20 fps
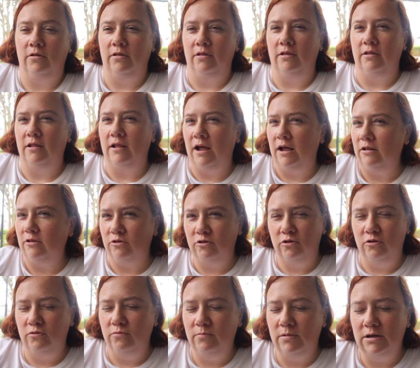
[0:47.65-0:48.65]
Not
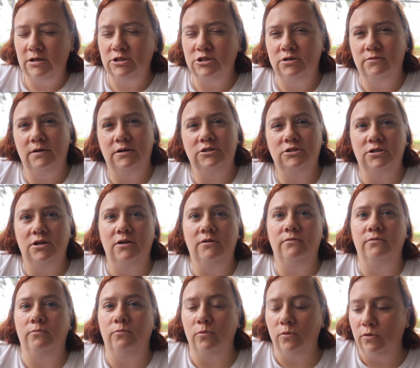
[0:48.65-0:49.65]
too much of our
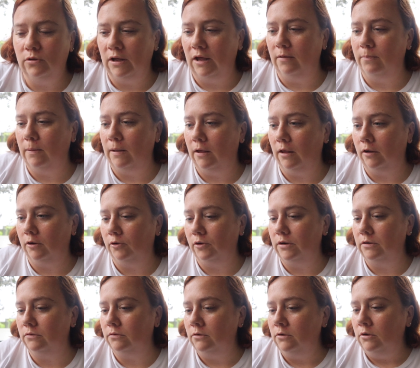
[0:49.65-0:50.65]
stuff. We'll take
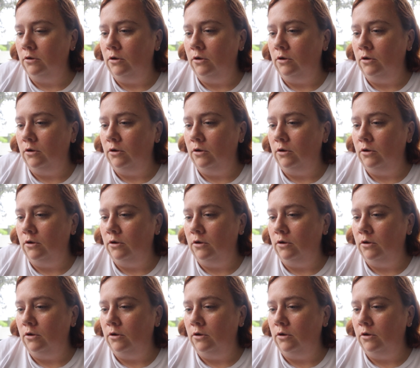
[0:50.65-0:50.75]
batteries.